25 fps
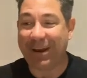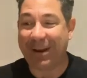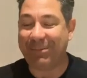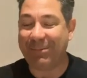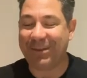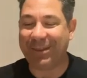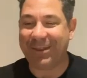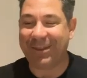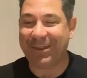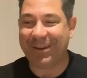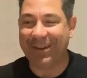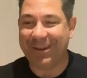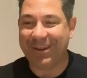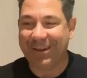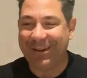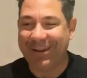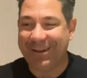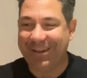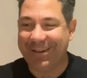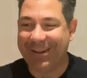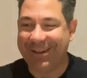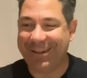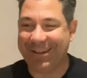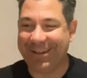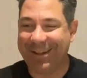Maybe
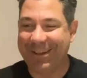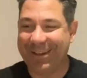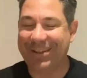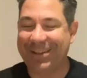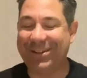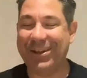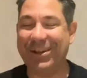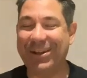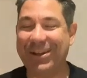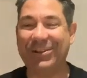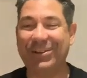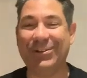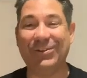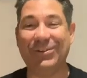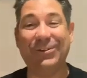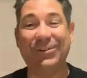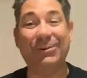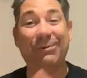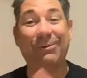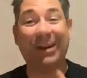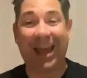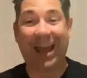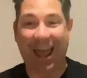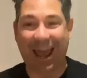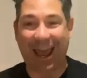you
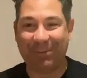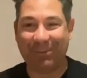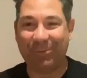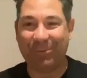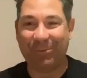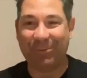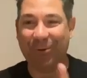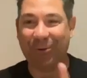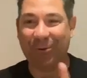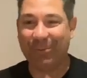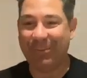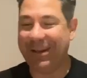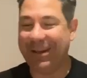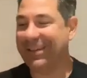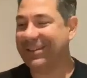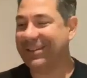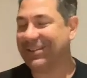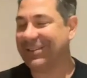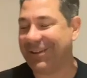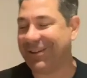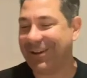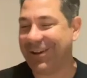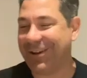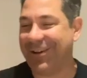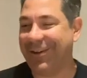want to add more minutes,
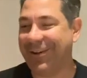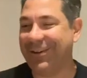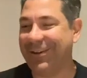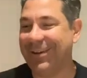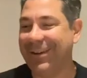I know.